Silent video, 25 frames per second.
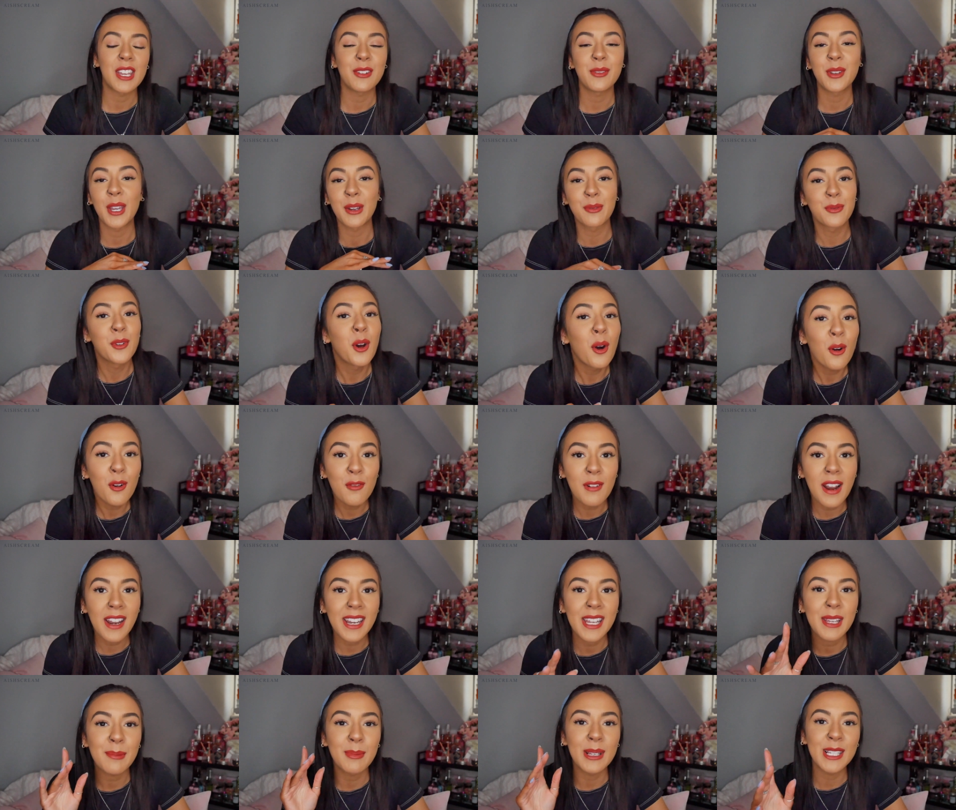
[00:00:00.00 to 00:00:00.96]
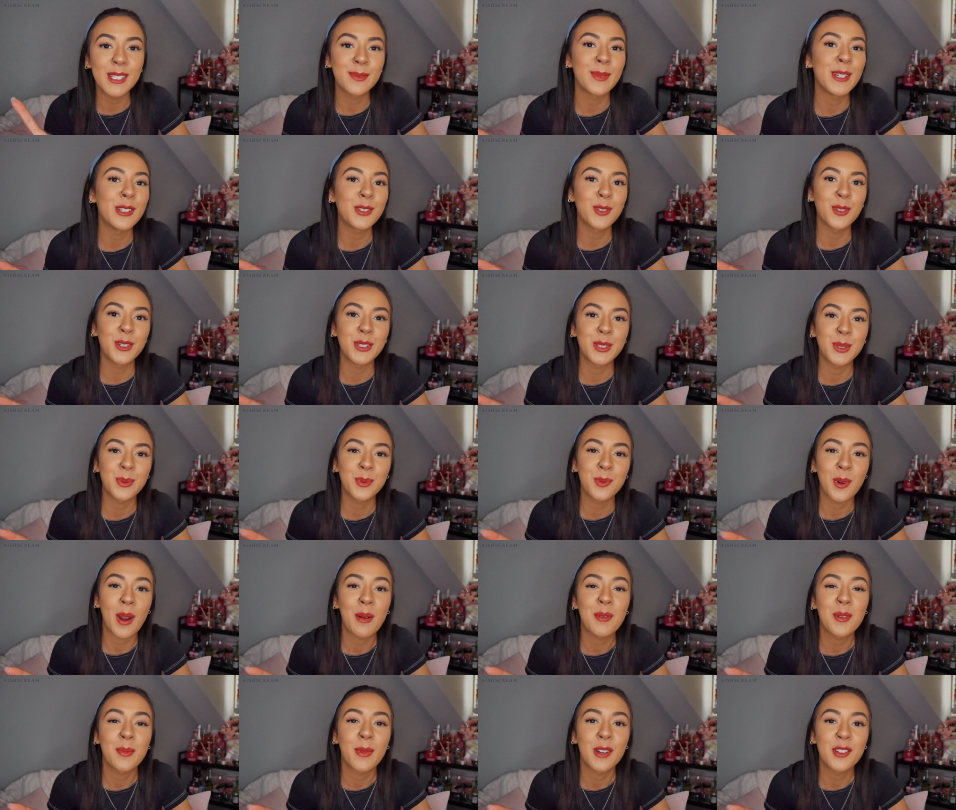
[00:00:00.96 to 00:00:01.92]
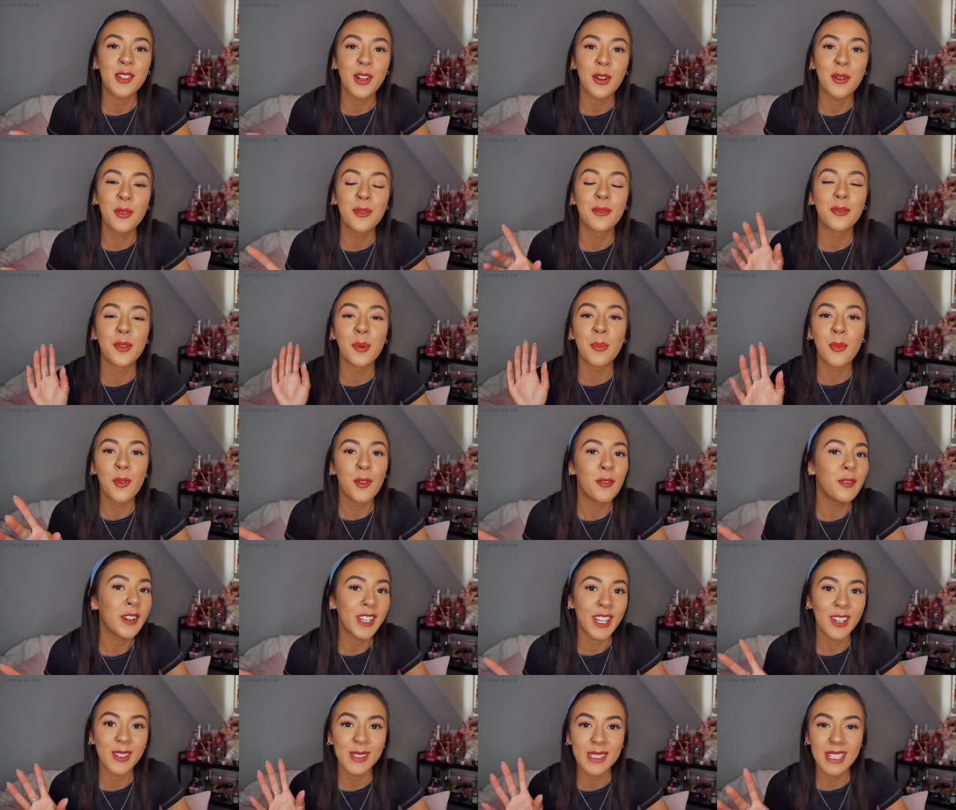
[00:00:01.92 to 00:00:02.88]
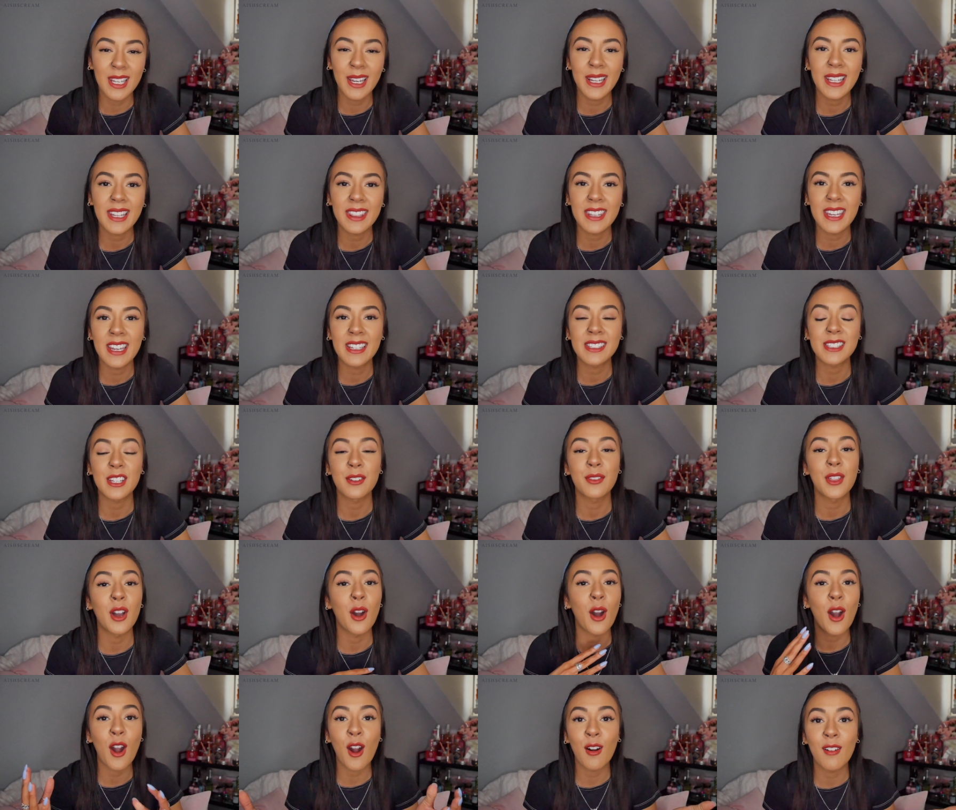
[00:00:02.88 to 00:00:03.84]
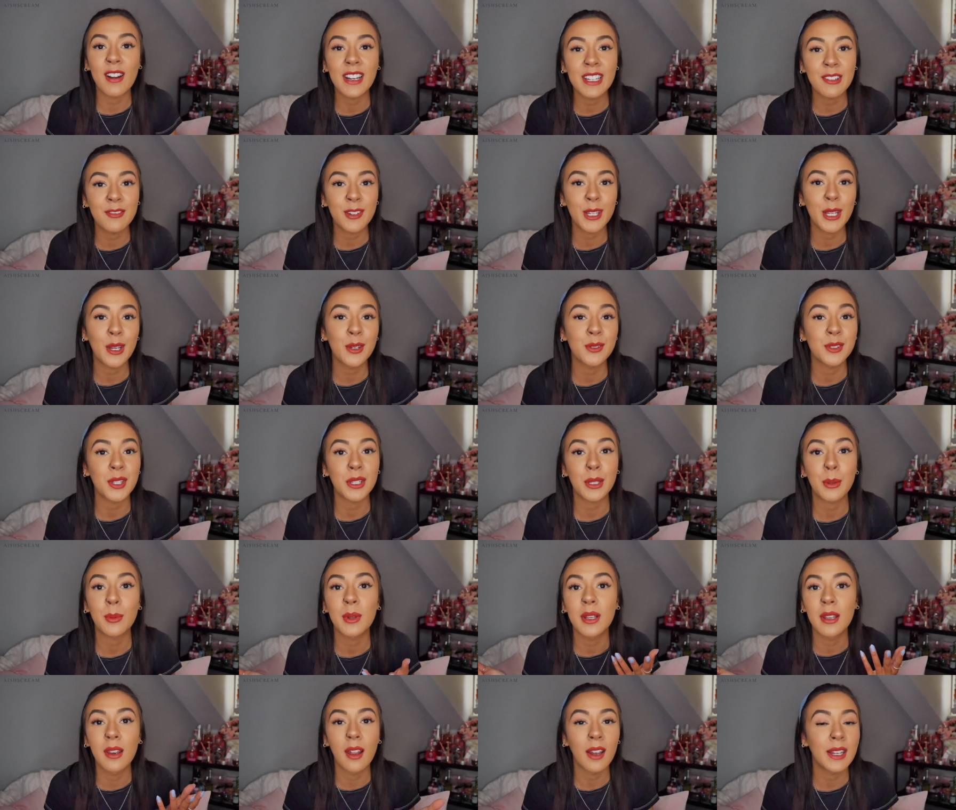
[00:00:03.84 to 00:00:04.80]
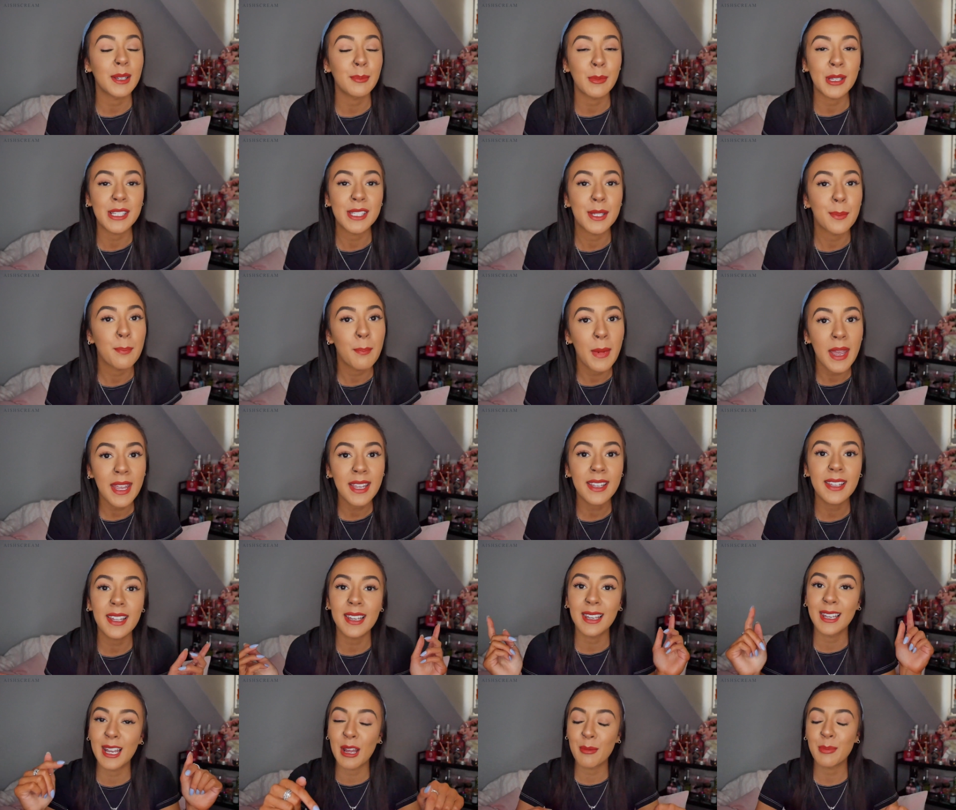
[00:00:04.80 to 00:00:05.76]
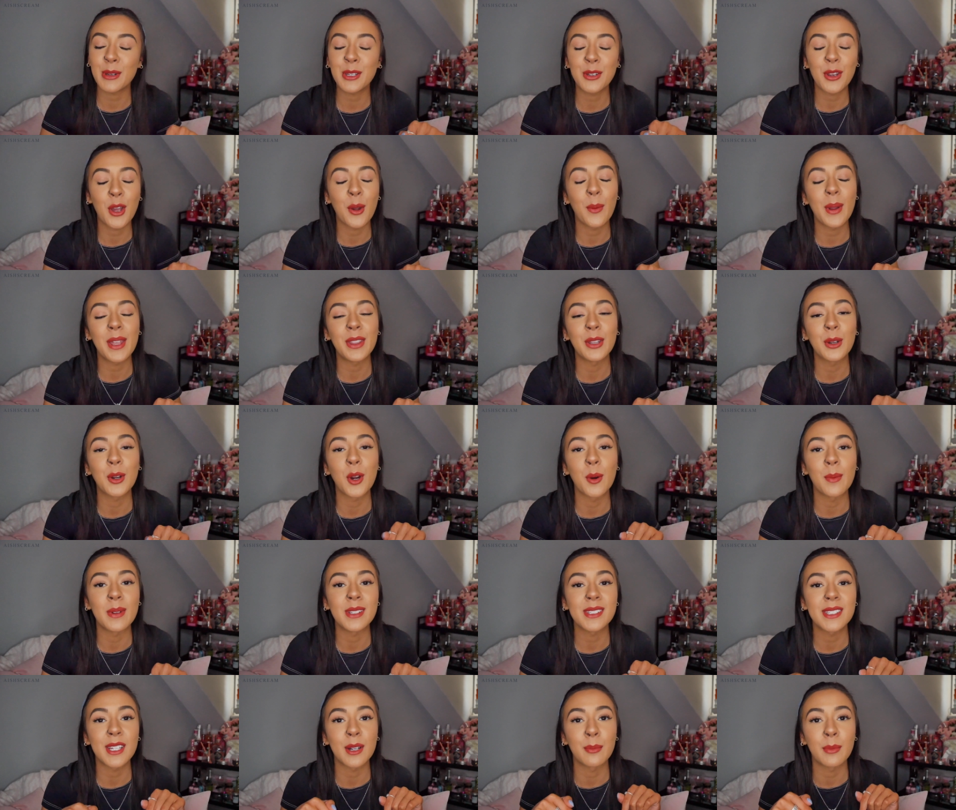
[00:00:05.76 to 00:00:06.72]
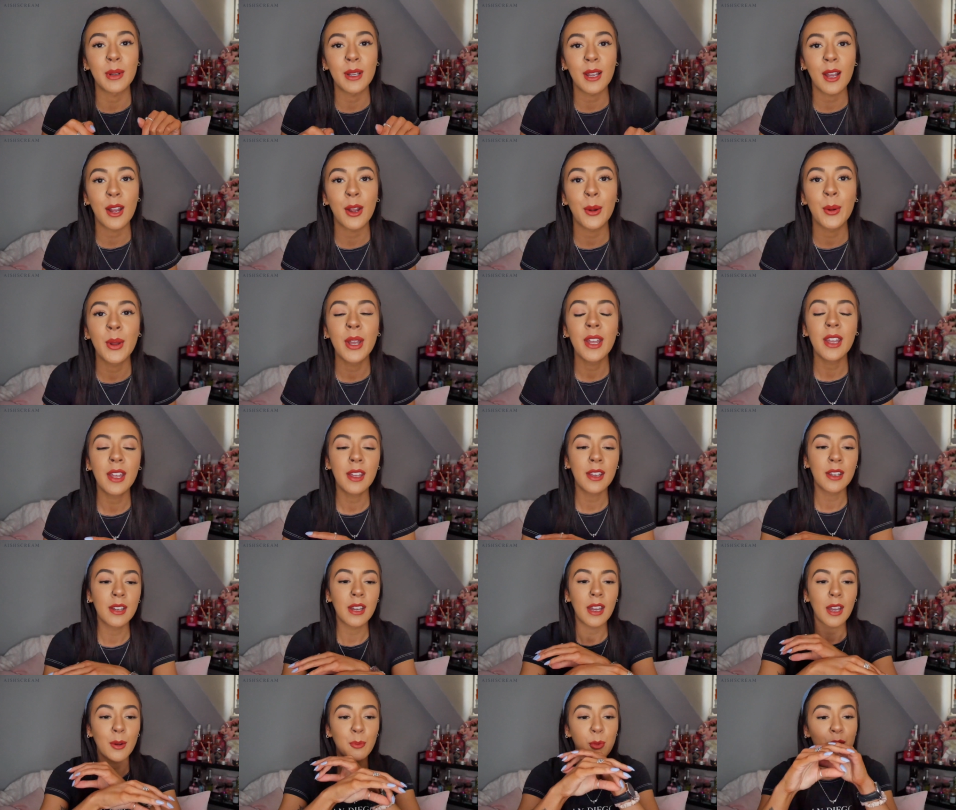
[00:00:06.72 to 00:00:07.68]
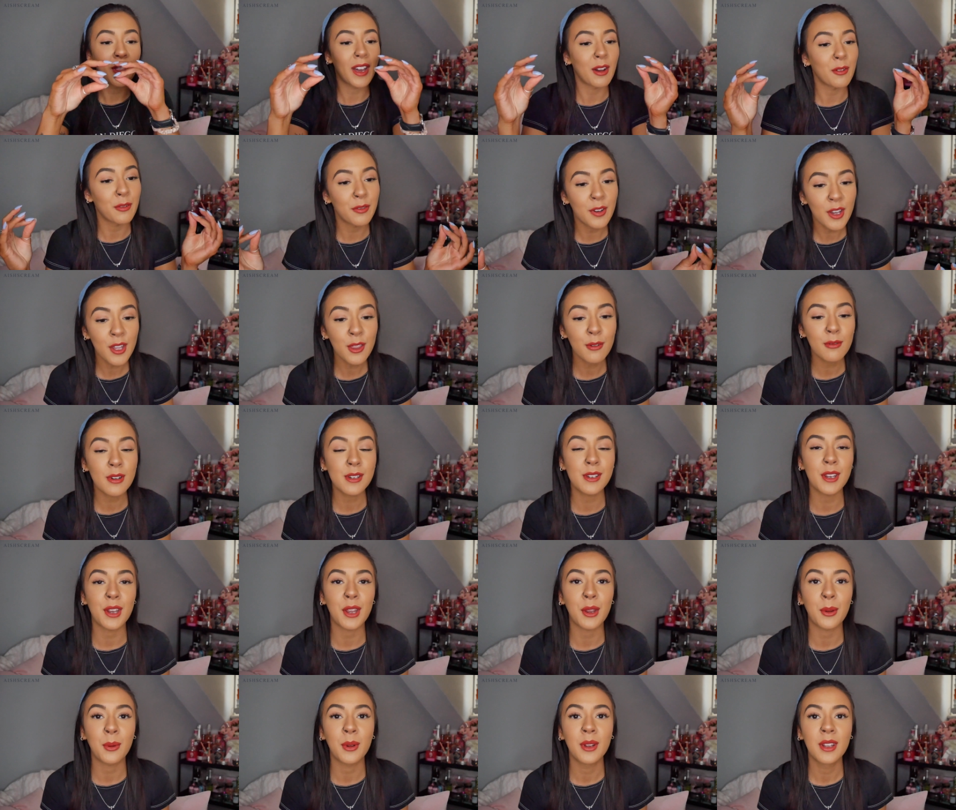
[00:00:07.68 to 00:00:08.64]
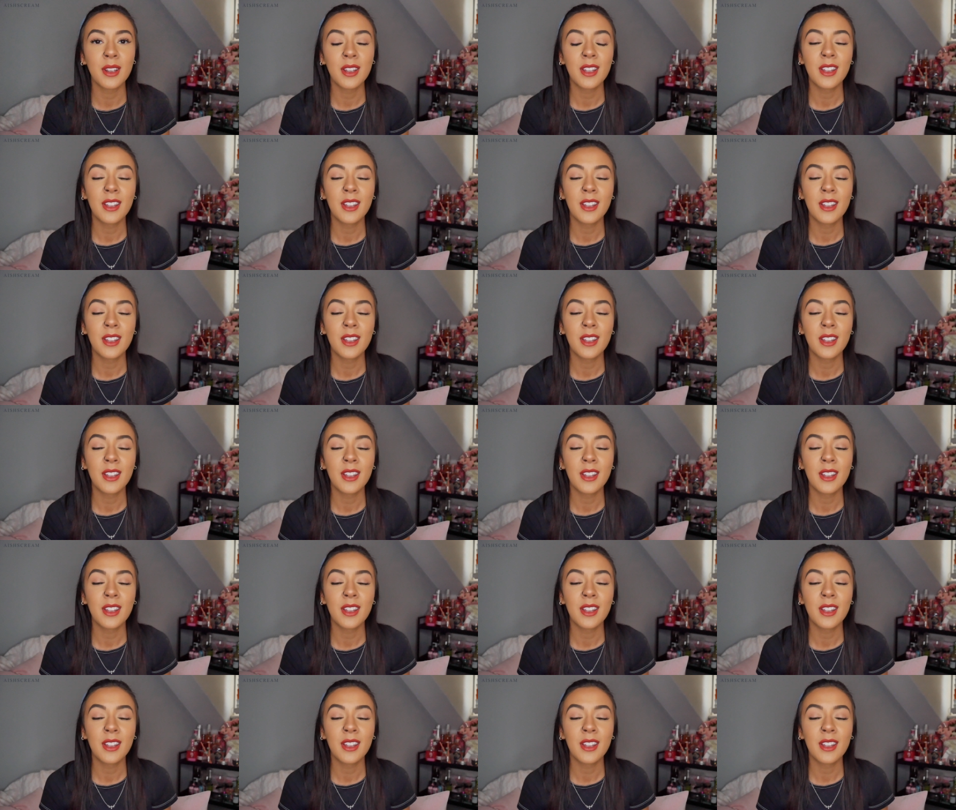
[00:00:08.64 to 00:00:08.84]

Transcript: If you have not already, please make sure you subscribe to my channel for more videos like this. If there are any videos that you would like me to make, let me know in the comments down below. And without further ado,